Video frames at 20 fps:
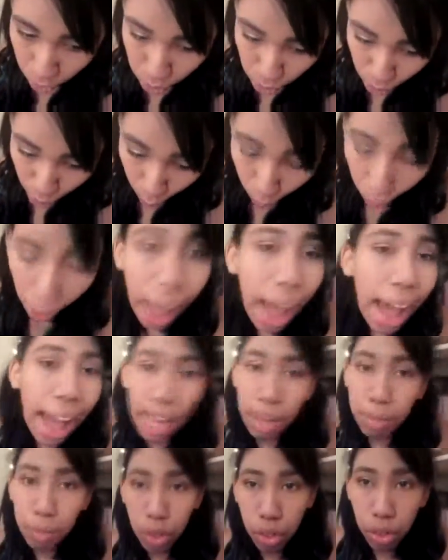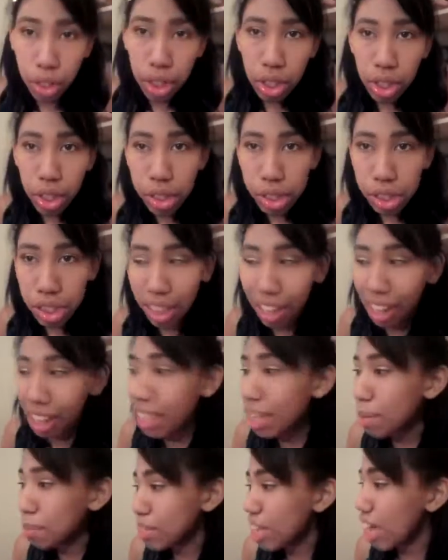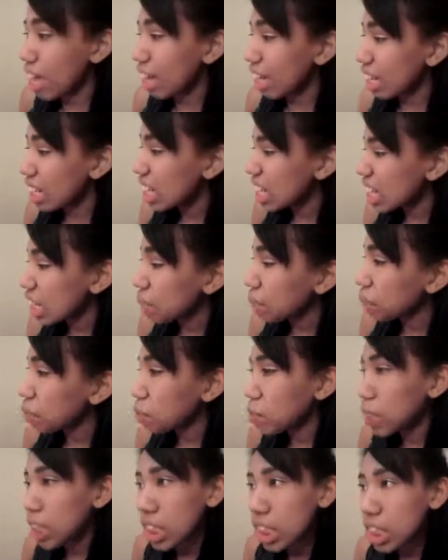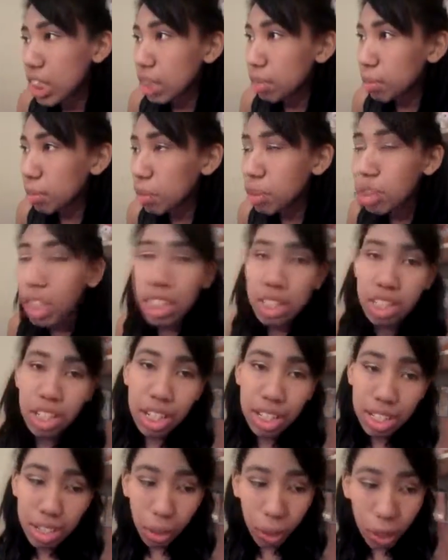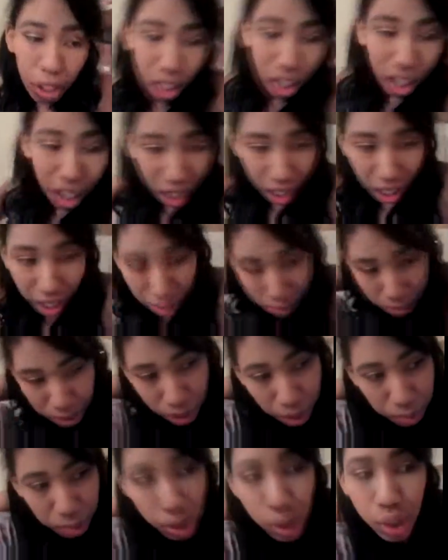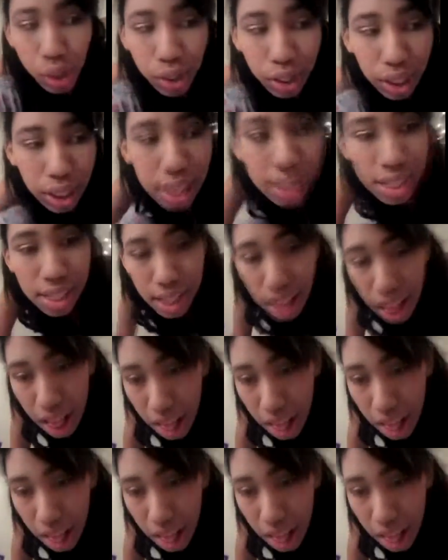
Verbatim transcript: so I'm going, like I keep saying, I need to clean my room, I need to clean my room, that's today's goal. Um, so I'm going to show you guys